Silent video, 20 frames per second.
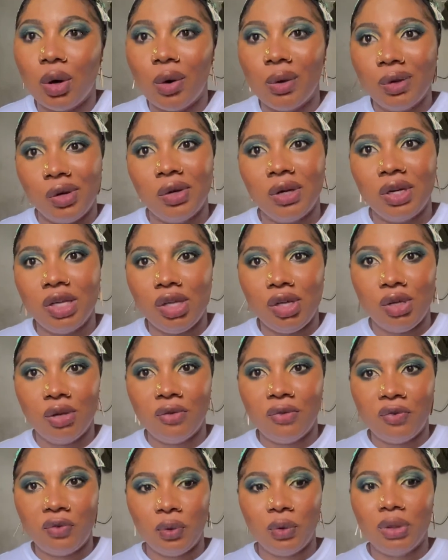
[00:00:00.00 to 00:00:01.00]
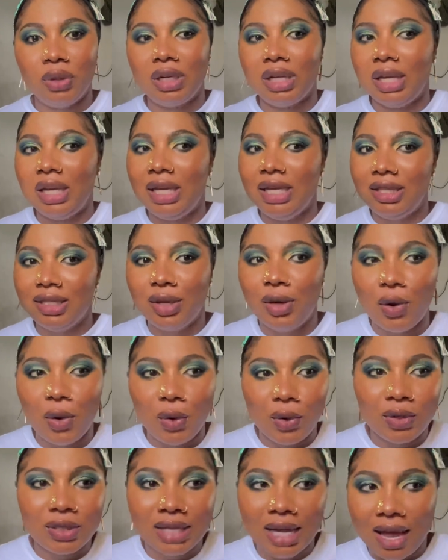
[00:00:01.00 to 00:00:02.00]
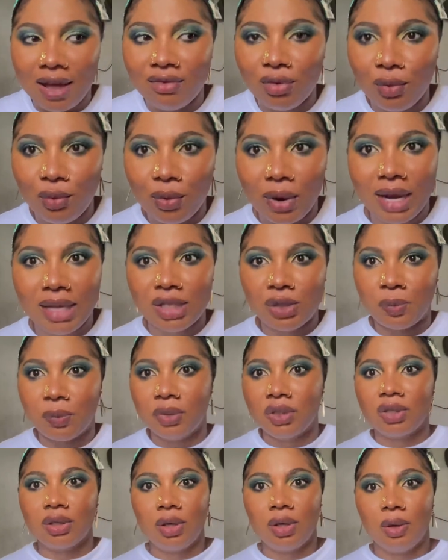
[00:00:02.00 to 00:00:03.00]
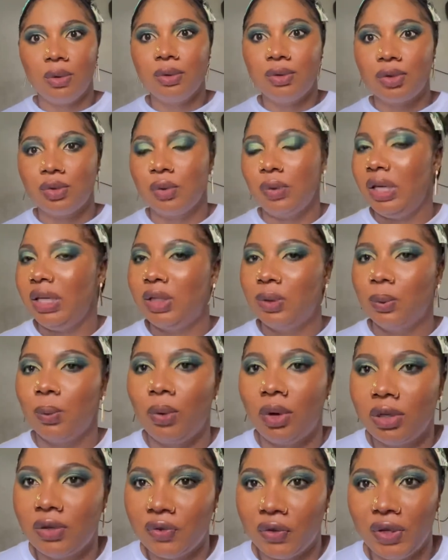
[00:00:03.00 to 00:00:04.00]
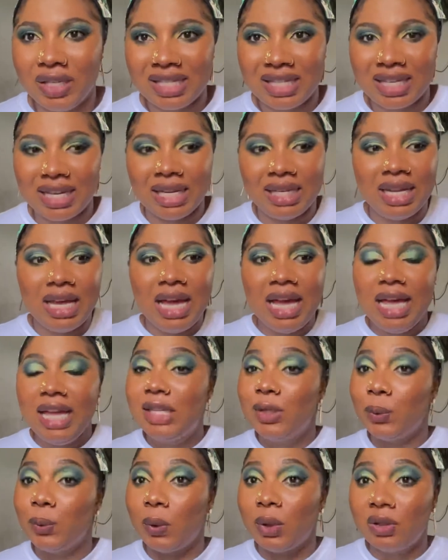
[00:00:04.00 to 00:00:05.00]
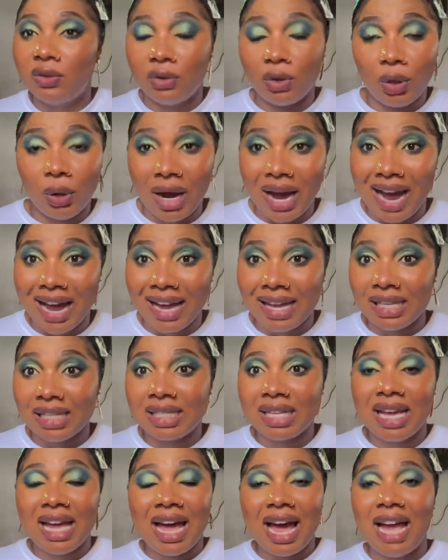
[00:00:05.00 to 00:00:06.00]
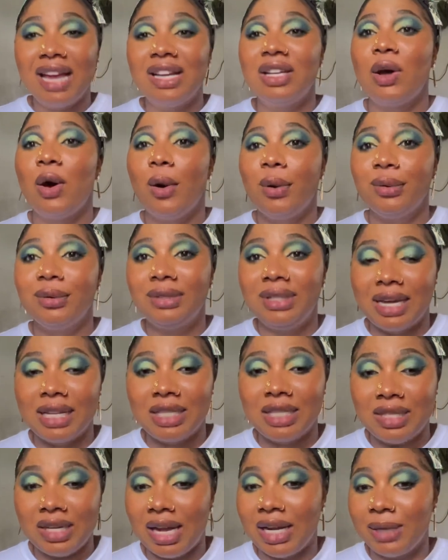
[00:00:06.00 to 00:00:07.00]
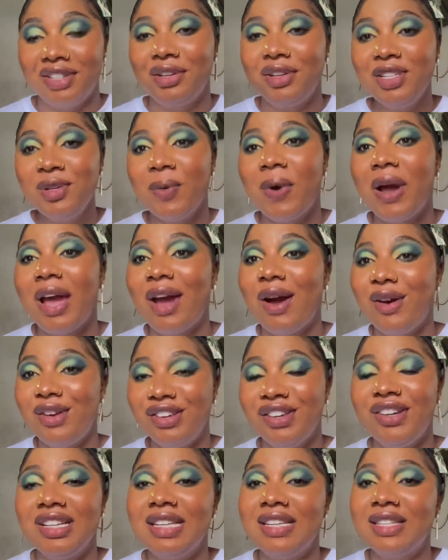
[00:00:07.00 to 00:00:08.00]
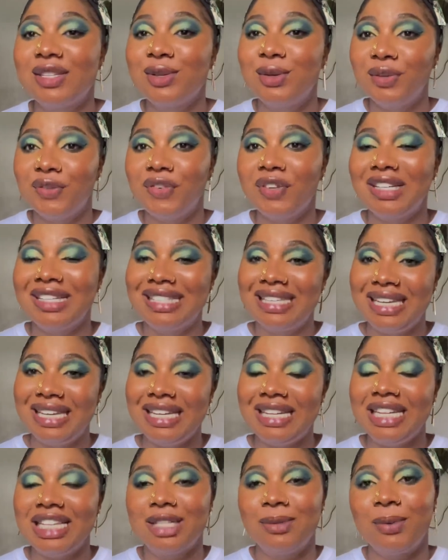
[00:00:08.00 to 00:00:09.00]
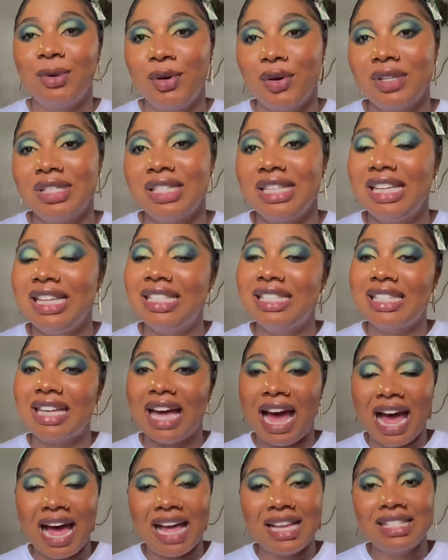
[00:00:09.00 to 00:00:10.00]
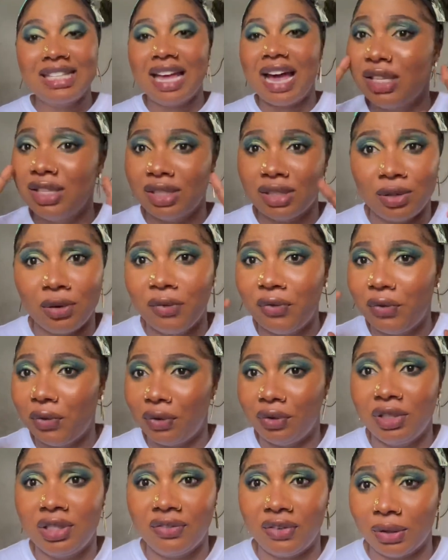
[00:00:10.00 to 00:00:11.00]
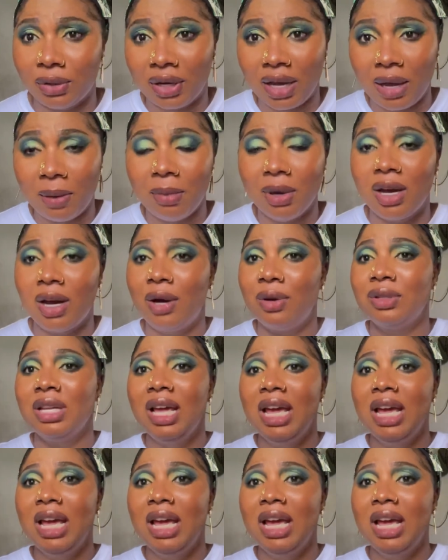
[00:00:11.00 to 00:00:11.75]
onion in your food, it goes everywhere it's supposed to go to. It works for your skin, it works for your eyes and all that jazz. The reason why onion is good for the skin is because it has sulfur rich phytochemicals.